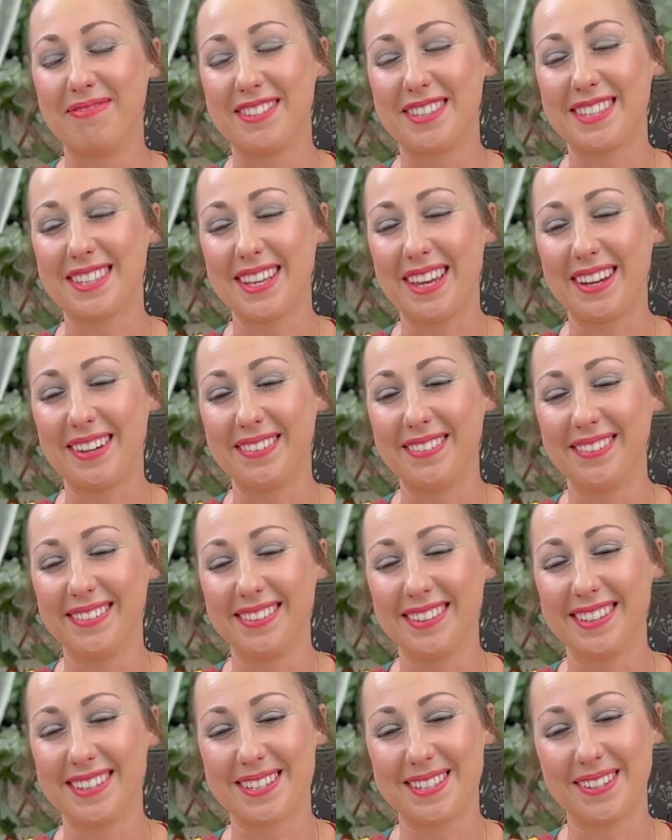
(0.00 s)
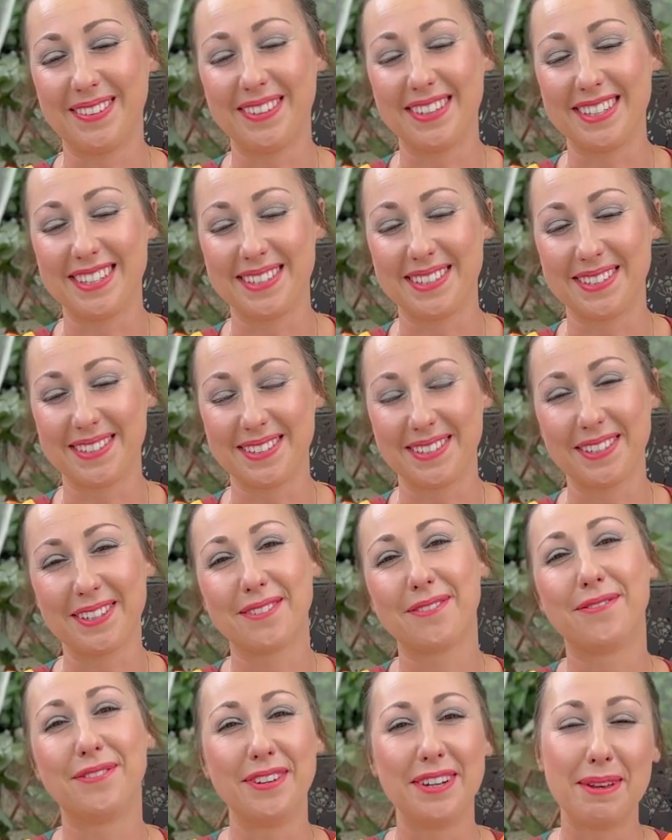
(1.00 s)
So it's always
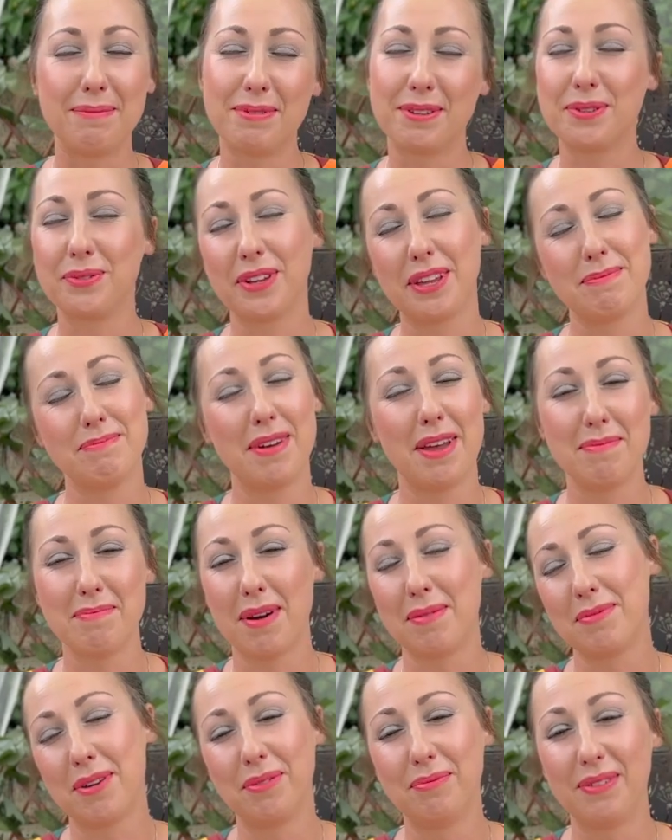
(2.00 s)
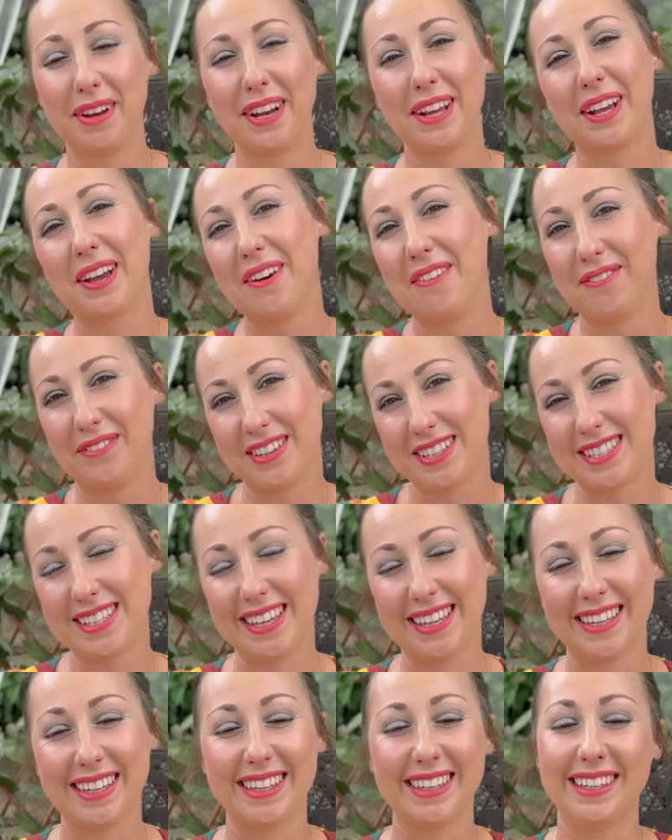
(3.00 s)
funny between me and my mum when I go and visit
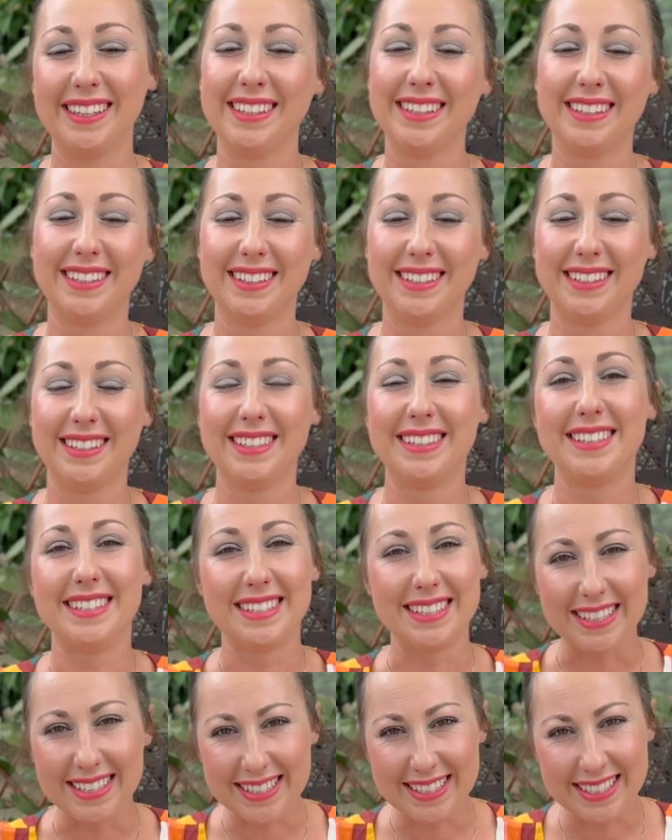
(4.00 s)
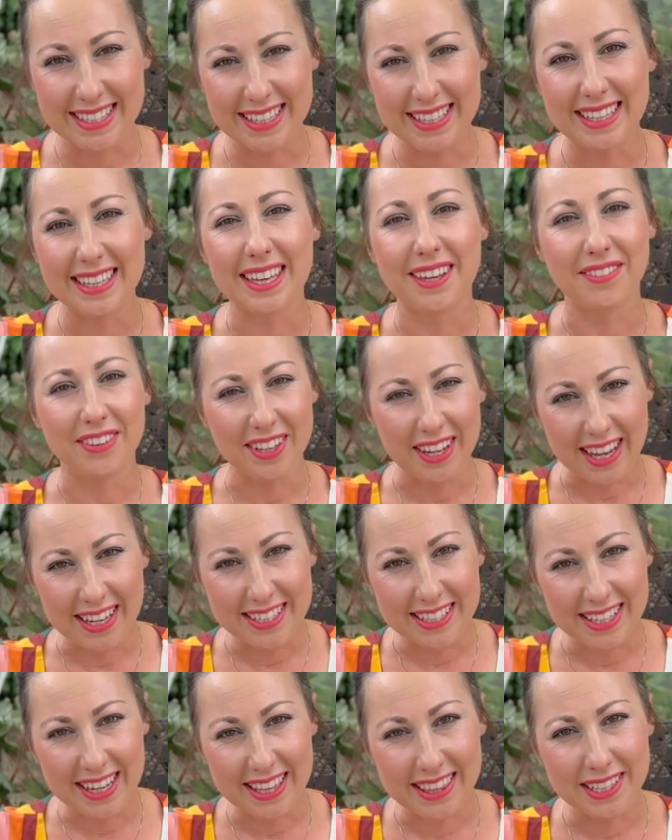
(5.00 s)
her. Do you need to eat? Have you had
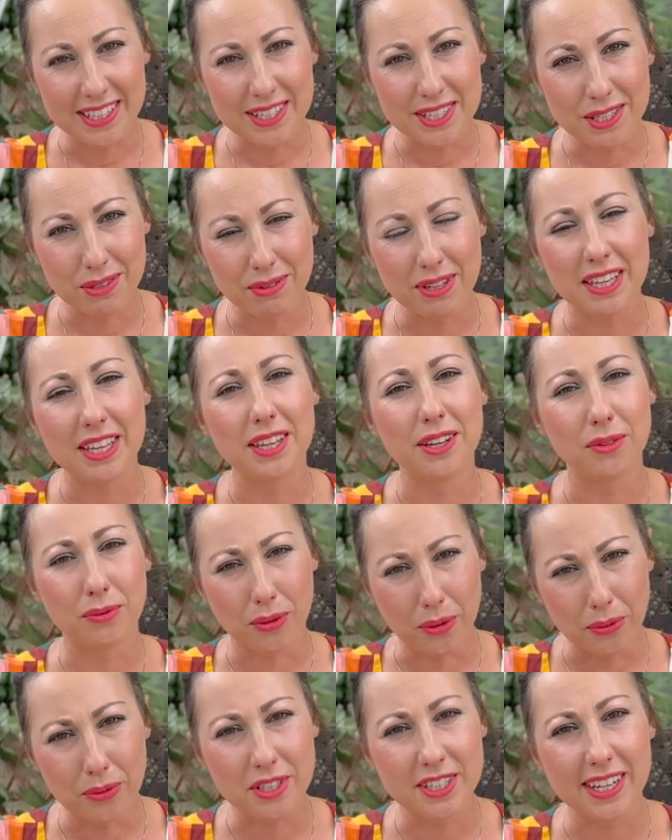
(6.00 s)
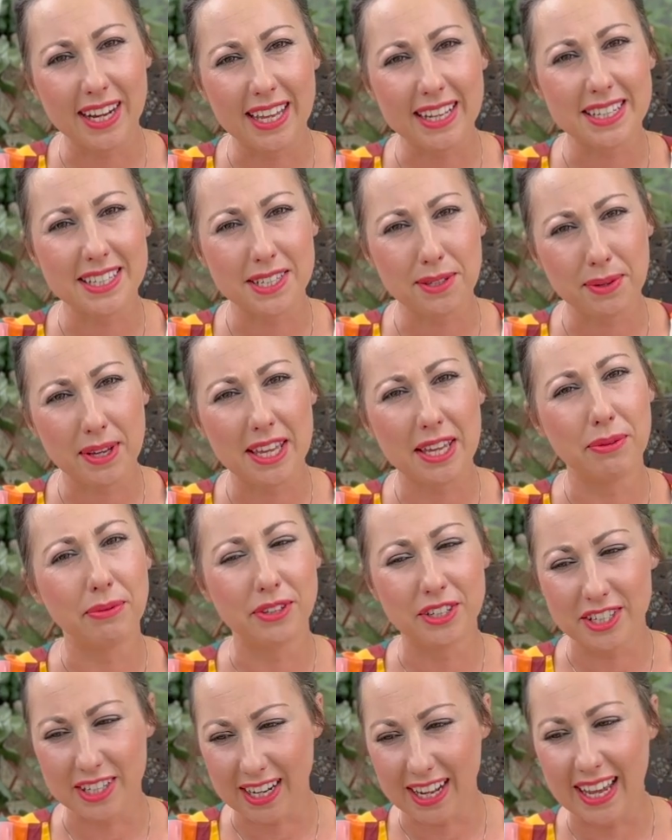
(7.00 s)
anything to eat? What would you like to eat?
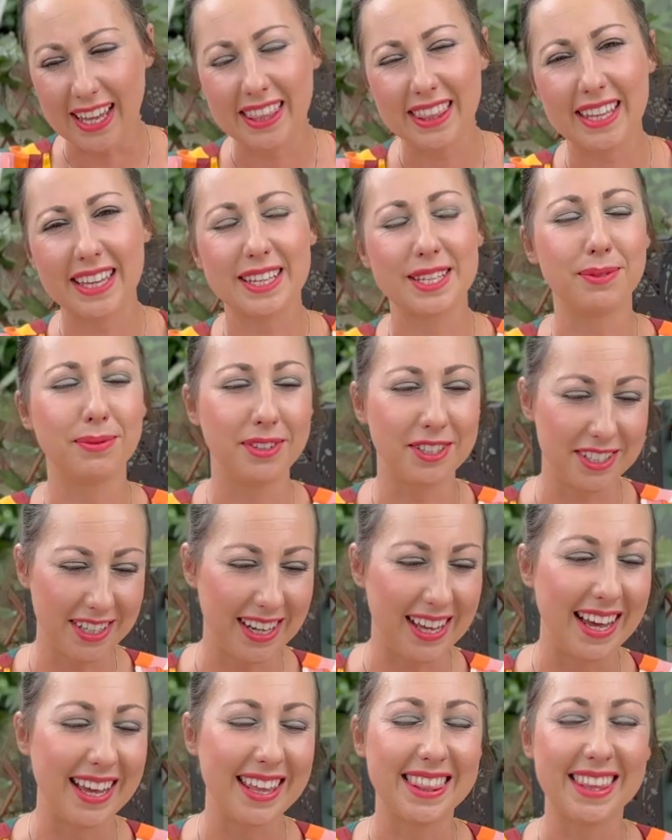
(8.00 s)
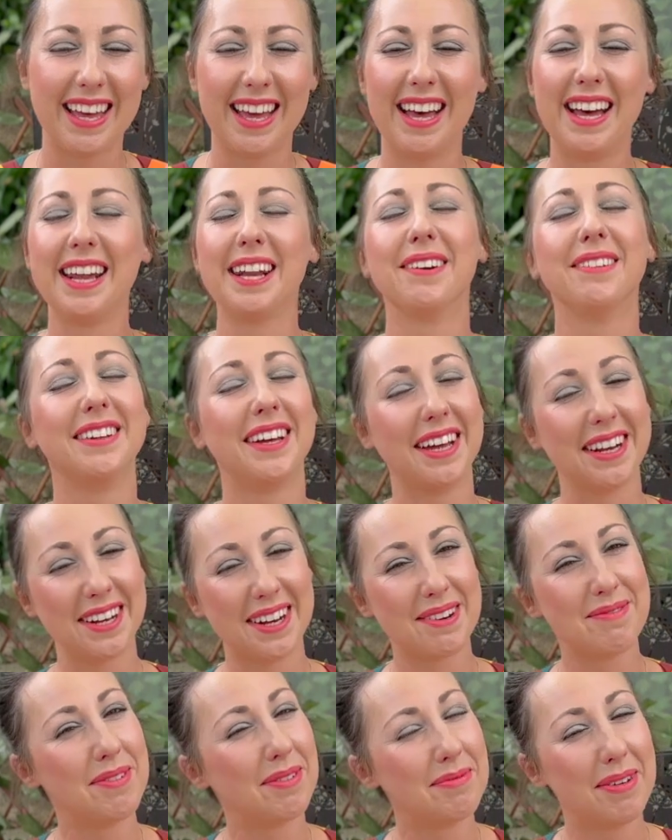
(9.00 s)
Would you like this? Would you like that? And I'm like,
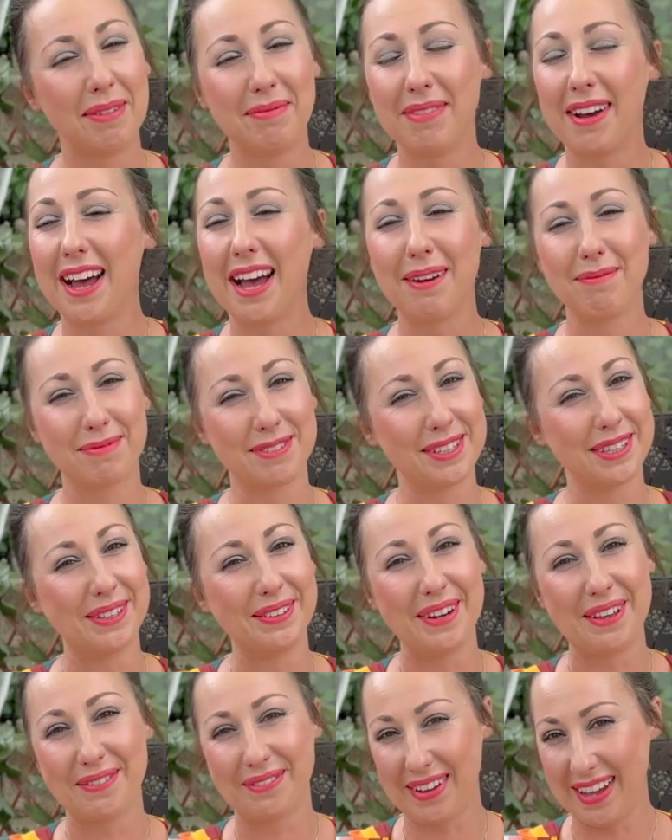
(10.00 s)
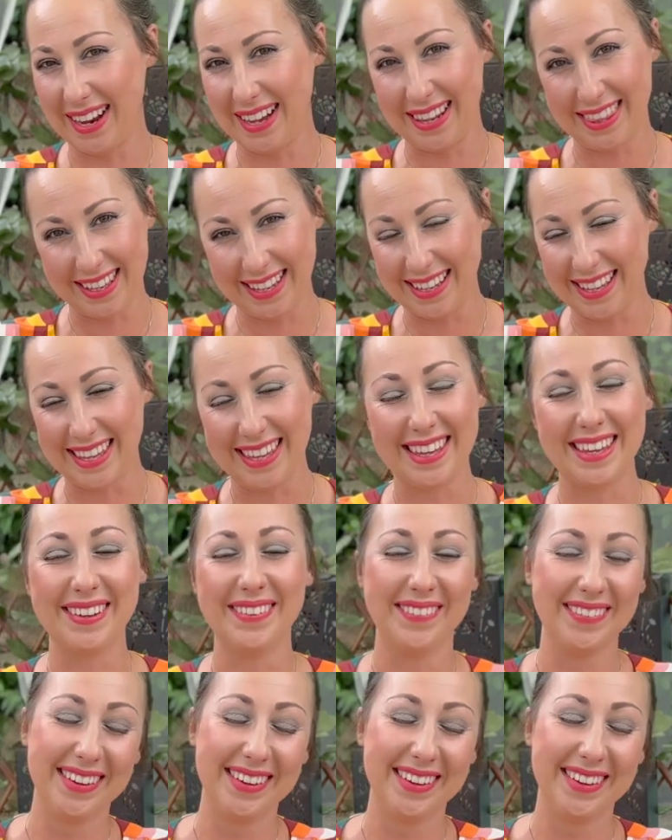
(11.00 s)
no, mum, absolutely fine, thank you.